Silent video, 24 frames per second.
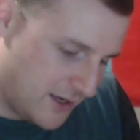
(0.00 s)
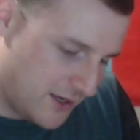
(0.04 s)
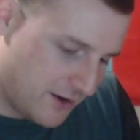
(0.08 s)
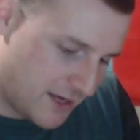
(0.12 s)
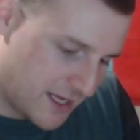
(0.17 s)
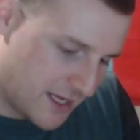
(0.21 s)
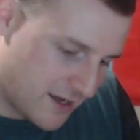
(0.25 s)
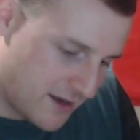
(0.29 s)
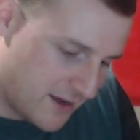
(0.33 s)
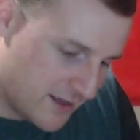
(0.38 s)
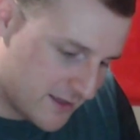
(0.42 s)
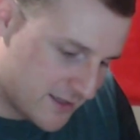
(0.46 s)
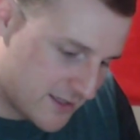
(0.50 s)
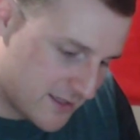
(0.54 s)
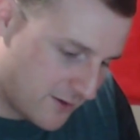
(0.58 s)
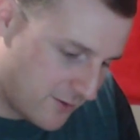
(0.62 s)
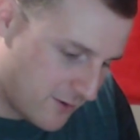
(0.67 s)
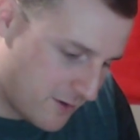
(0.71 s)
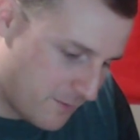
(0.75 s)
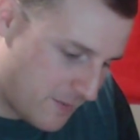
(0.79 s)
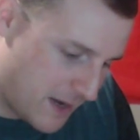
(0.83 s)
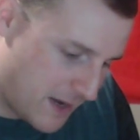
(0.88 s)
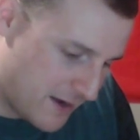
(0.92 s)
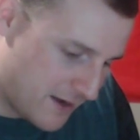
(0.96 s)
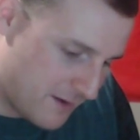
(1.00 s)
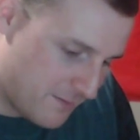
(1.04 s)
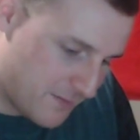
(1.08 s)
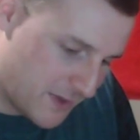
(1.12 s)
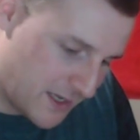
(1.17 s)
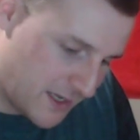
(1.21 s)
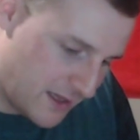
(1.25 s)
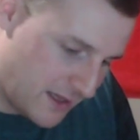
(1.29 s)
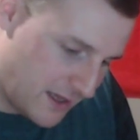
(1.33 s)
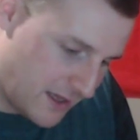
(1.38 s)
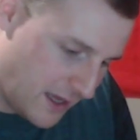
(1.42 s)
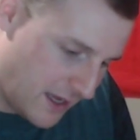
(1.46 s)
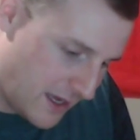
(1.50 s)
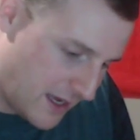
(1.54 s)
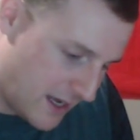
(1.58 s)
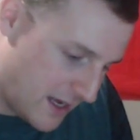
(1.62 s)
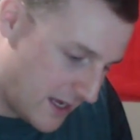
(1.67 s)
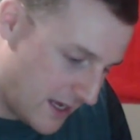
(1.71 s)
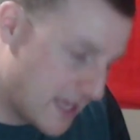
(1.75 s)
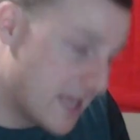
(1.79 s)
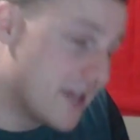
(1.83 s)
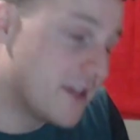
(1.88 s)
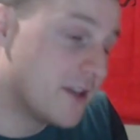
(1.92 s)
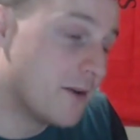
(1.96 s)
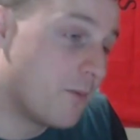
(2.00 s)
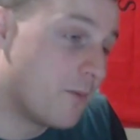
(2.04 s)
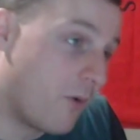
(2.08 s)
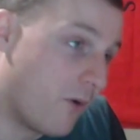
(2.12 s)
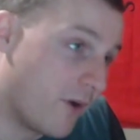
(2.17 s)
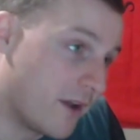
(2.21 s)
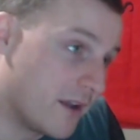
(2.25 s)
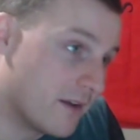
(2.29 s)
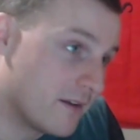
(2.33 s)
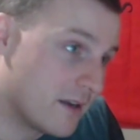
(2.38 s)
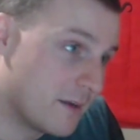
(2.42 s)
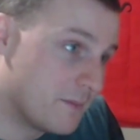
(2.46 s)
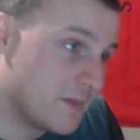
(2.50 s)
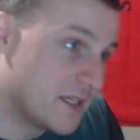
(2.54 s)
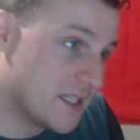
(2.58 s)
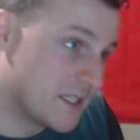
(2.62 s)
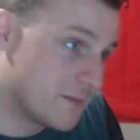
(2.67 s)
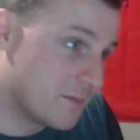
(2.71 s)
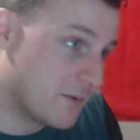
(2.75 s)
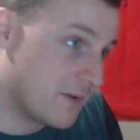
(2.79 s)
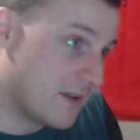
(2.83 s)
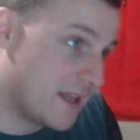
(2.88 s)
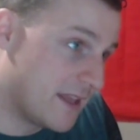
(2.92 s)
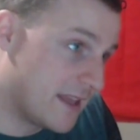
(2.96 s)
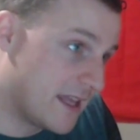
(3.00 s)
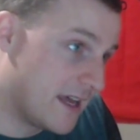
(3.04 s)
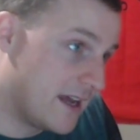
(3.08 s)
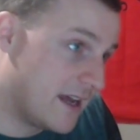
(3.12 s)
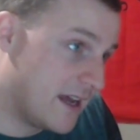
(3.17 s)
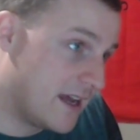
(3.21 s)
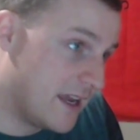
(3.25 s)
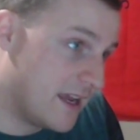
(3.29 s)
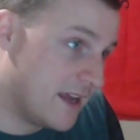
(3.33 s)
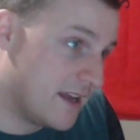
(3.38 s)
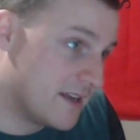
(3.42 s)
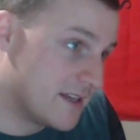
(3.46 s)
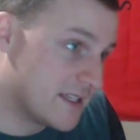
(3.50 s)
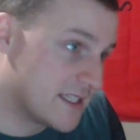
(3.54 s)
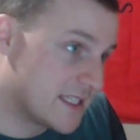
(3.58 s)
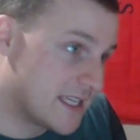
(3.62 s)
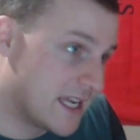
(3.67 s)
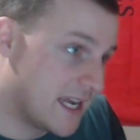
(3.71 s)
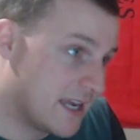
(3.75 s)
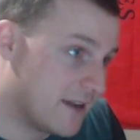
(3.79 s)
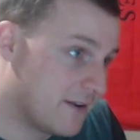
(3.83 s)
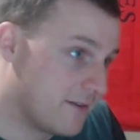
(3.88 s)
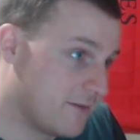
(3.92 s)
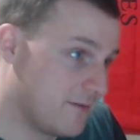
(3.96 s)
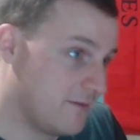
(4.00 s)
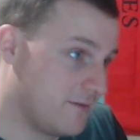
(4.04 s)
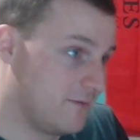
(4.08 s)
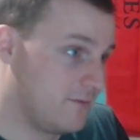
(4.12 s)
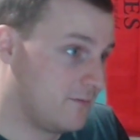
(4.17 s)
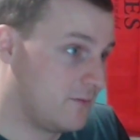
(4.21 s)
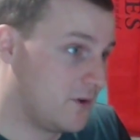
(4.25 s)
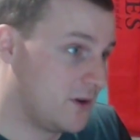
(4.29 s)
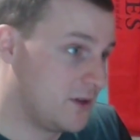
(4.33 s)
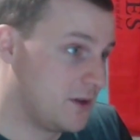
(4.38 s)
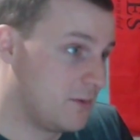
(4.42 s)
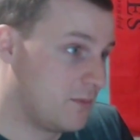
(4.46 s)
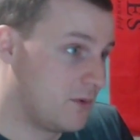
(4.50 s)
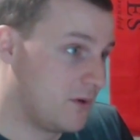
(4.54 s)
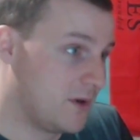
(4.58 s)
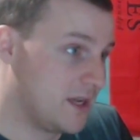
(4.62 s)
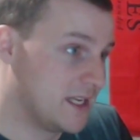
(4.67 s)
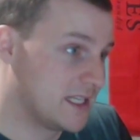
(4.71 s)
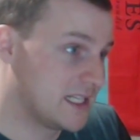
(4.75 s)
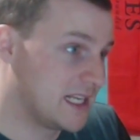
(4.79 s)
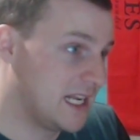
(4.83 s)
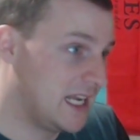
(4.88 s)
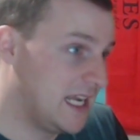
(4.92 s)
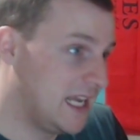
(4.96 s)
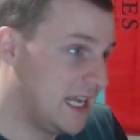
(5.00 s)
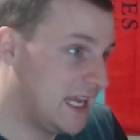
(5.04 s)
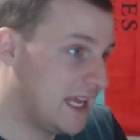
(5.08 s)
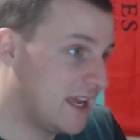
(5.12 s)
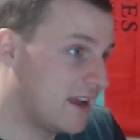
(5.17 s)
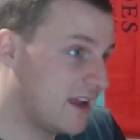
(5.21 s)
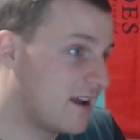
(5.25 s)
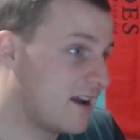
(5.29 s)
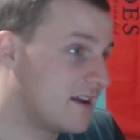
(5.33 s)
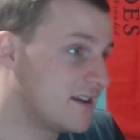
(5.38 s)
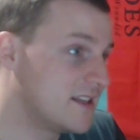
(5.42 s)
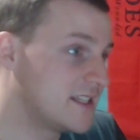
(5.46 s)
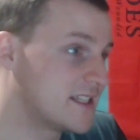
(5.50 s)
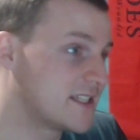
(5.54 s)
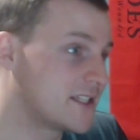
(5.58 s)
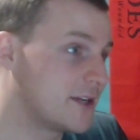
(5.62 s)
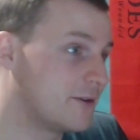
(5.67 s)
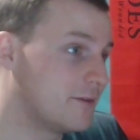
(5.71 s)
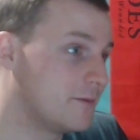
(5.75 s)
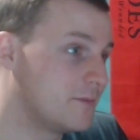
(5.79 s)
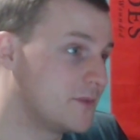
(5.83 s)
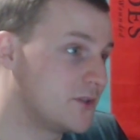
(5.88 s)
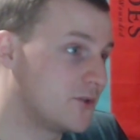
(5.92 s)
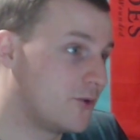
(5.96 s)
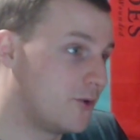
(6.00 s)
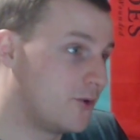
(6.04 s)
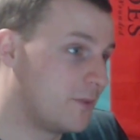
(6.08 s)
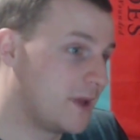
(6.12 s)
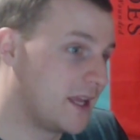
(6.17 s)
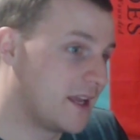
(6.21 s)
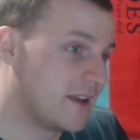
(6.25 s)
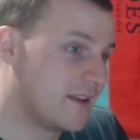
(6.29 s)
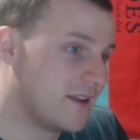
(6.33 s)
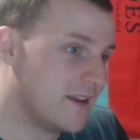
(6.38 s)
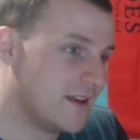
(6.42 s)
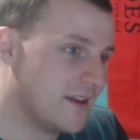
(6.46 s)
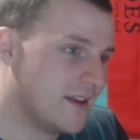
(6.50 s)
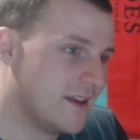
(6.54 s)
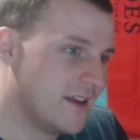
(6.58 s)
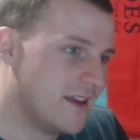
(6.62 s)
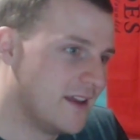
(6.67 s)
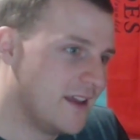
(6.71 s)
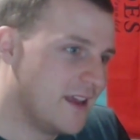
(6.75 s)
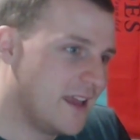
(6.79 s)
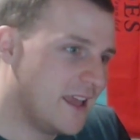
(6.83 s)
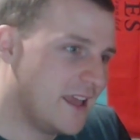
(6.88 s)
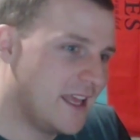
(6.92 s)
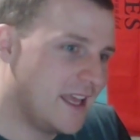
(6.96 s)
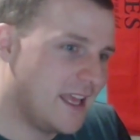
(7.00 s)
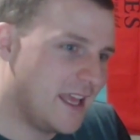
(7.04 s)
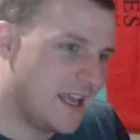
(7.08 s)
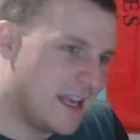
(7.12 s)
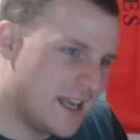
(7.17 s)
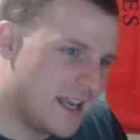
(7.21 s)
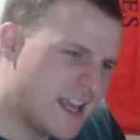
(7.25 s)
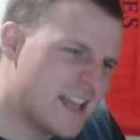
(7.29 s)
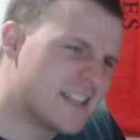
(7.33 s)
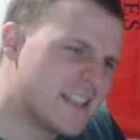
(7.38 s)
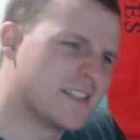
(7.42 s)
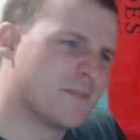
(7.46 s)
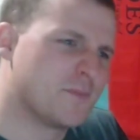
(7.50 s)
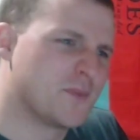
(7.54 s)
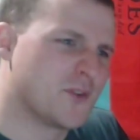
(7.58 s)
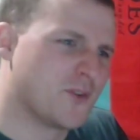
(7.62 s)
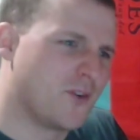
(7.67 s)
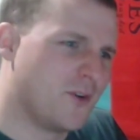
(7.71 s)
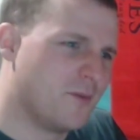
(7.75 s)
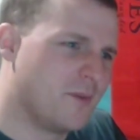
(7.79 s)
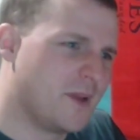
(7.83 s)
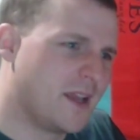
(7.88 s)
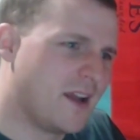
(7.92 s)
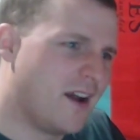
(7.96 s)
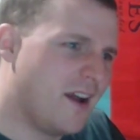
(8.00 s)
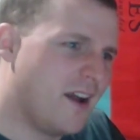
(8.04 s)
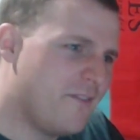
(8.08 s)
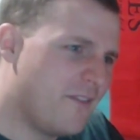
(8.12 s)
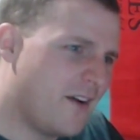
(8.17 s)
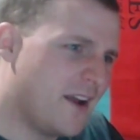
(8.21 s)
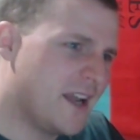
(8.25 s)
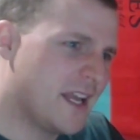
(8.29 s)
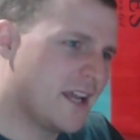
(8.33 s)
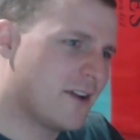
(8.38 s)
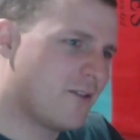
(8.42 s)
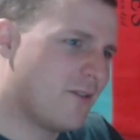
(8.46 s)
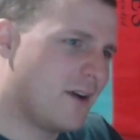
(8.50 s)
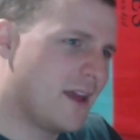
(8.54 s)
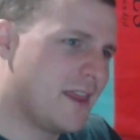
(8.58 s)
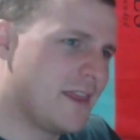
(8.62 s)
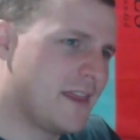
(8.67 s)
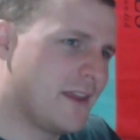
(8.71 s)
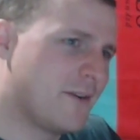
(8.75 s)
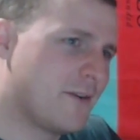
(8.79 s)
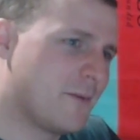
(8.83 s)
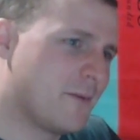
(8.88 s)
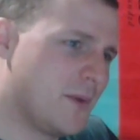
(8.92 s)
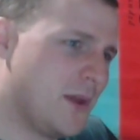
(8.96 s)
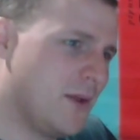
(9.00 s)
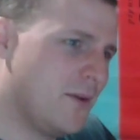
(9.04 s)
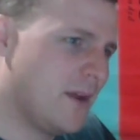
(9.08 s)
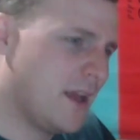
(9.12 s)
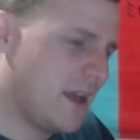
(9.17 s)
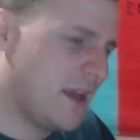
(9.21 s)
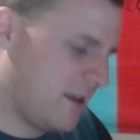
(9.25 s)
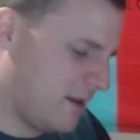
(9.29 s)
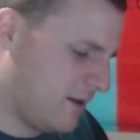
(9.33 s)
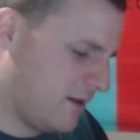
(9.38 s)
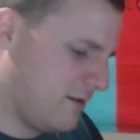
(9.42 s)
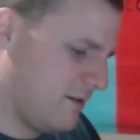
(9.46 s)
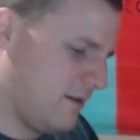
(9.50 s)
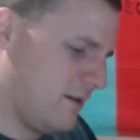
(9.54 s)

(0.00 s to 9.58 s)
can't talk about it, but I hear your point. Let me just put it like that. I understand what your point is. Cleaning a gun is so absorbing. It is absorbing. I find it quite therapeutic